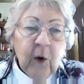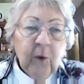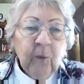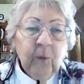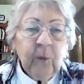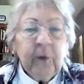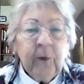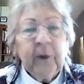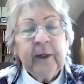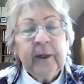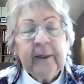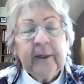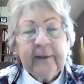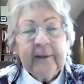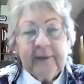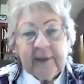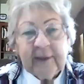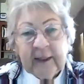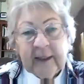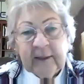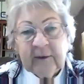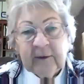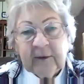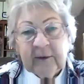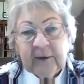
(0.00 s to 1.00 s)
where he
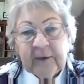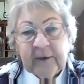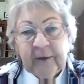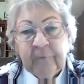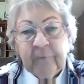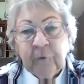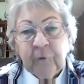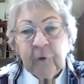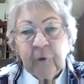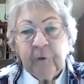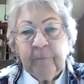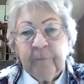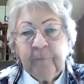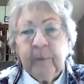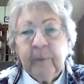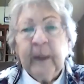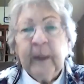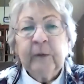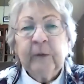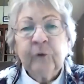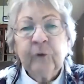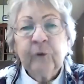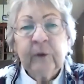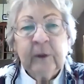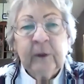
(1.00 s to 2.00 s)
set several
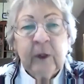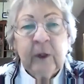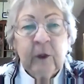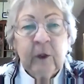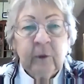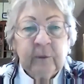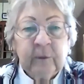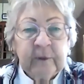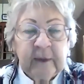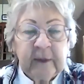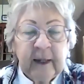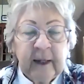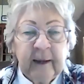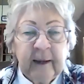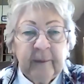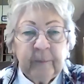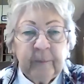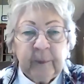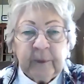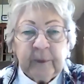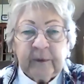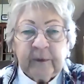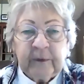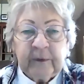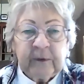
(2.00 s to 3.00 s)
metronomes up
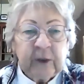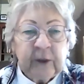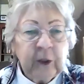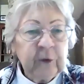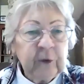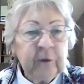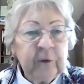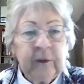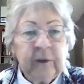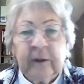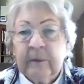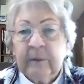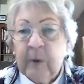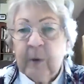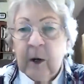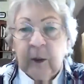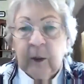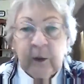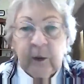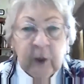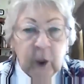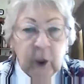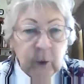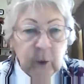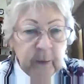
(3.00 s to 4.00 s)
and started them all
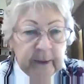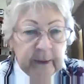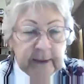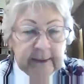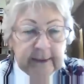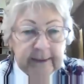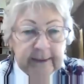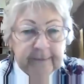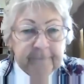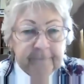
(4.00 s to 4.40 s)
going.